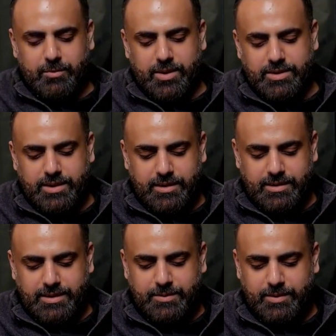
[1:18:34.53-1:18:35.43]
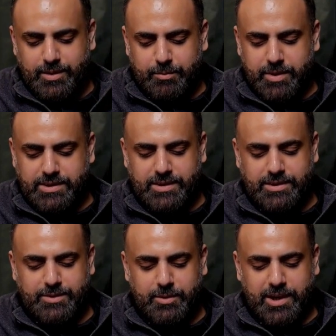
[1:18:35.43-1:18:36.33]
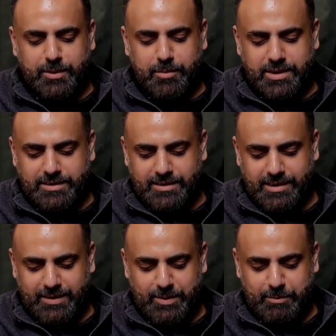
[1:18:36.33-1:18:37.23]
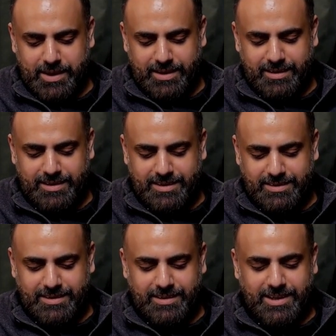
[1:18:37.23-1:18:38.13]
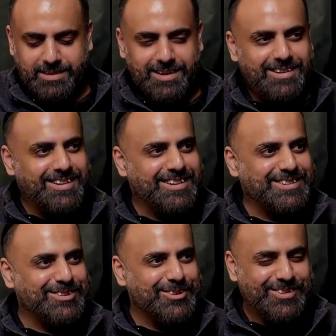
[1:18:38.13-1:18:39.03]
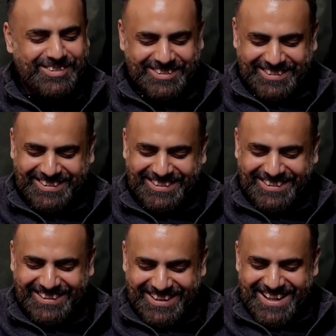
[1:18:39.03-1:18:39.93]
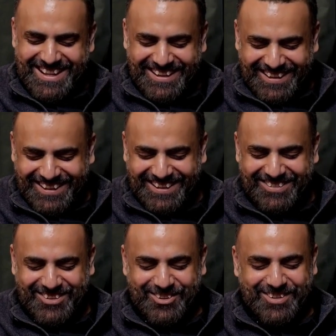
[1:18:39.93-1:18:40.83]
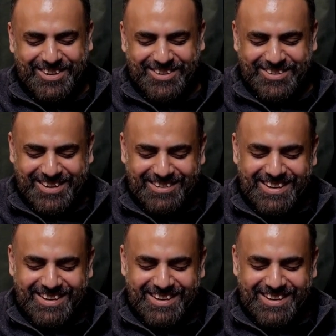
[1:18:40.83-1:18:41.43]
they want to share this with, or pitch this to Elon Musk. He will make his Tesla cars glow. He would totally do it.